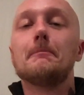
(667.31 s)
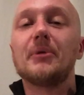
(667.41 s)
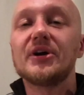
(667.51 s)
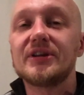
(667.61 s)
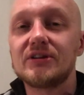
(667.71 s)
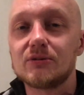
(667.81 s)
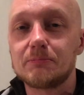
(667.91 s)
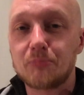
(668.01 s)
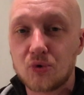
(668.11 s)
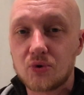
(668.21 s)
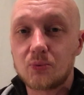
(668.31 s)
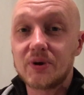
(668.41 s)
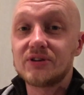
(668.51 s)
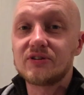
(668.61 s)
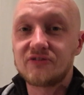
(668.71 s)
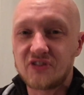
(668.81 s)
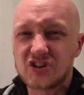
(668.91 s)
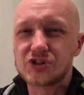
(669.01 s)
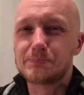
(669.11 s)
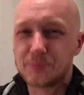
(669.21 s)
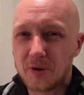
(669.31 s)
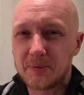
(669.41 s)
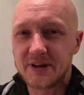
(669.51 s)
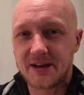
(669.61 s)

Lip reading: but your board will not function properly